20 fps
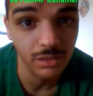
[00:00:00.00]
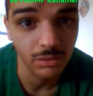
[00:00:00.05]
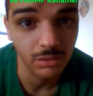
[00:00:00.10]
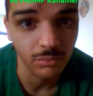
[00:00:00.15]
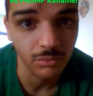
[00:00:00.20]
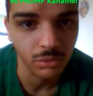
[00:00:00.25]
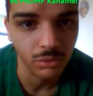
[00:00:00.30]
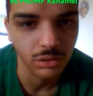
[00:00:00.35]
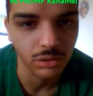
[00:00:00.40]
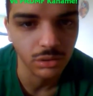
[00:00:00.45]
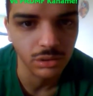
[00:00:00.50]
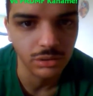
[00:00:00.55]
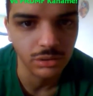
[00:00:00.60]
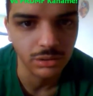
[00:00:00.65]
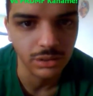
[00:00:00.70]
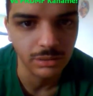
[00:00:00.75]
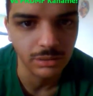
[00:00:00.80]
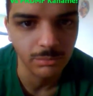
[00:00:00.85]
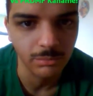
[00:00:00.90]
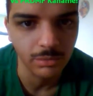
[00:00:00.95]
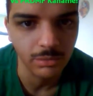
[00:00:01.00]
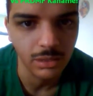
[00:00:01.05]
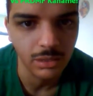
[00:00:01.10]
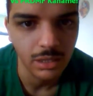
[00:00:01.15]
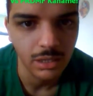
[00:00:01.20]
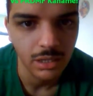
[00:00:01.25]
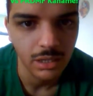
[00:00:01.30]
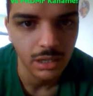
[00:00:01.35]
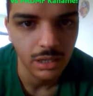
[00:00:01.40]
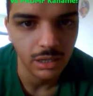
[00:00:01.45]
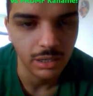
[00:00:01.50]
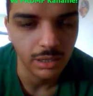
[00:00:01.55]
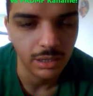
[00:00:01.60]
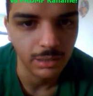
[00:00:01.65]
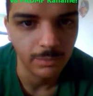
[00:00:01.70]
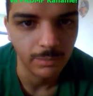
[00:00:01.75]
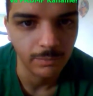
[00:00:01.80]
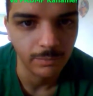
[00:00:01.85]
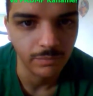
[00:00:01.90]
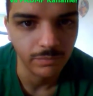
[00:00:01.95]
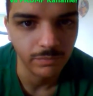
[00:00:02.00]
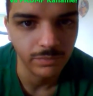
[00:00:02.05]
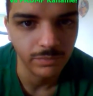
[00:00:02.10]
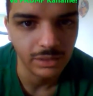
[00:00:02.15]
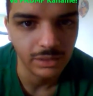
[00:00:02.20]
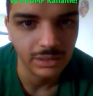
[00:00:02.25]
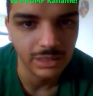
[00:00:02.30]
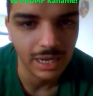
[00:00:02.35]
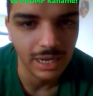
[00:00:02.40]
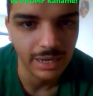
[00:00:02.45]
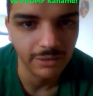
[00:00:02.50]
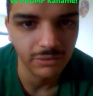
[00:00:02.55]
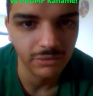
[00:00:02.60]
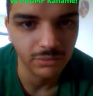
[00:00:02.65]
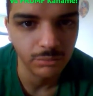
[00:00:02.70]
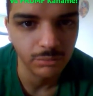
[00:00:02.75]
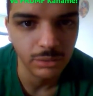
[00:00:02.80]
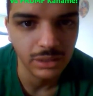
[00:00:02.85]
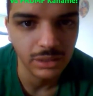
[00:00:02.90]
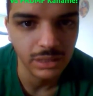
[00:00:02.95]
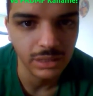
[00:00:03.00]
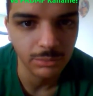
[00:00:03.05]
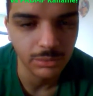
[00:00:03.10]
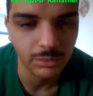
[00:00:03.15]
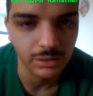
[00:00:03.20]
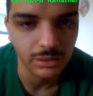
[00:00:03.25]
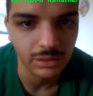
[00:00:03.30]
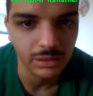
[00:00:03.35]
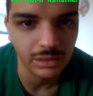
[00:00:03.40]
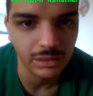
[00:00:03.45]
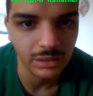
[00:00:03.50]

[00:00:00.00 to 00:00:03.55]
Aurora Dream, um, aside from when they were in